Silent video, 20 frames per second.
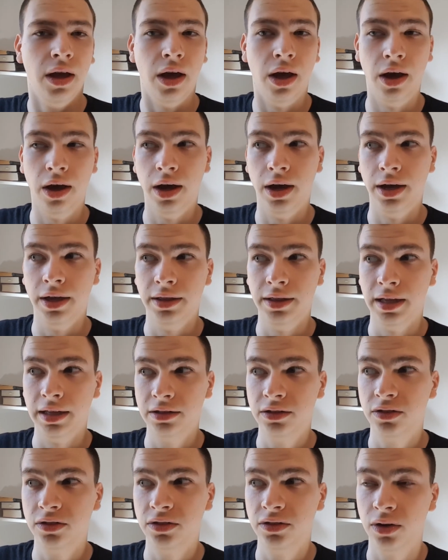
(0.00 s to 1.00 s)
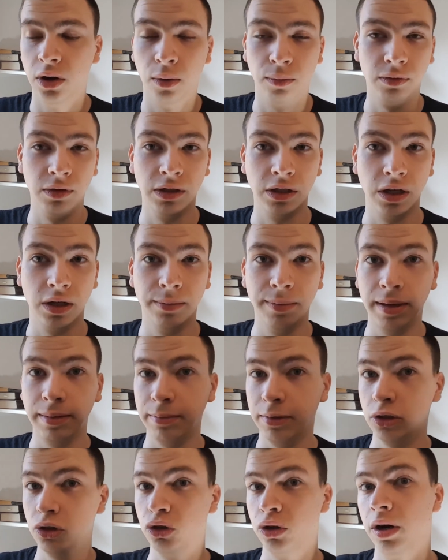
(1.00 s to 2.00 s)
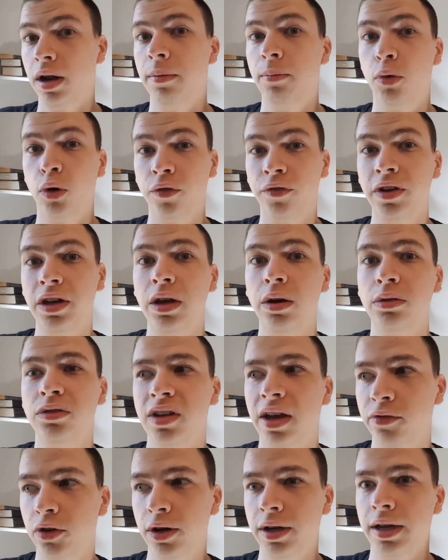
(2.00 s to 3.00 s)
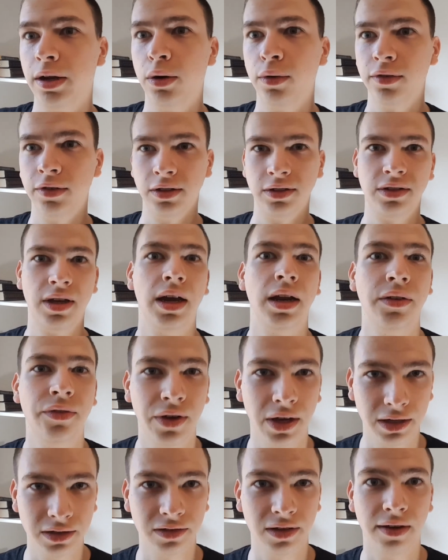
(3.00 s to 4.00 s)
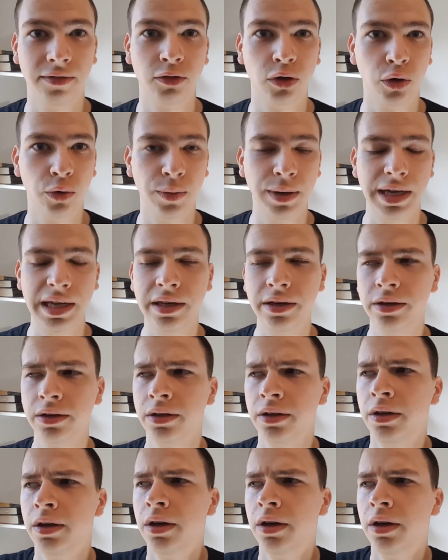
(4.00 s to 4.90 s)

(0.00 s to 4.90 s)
uh, and that's hopefully going to make me churn out more videos after I get over the side effects after a week.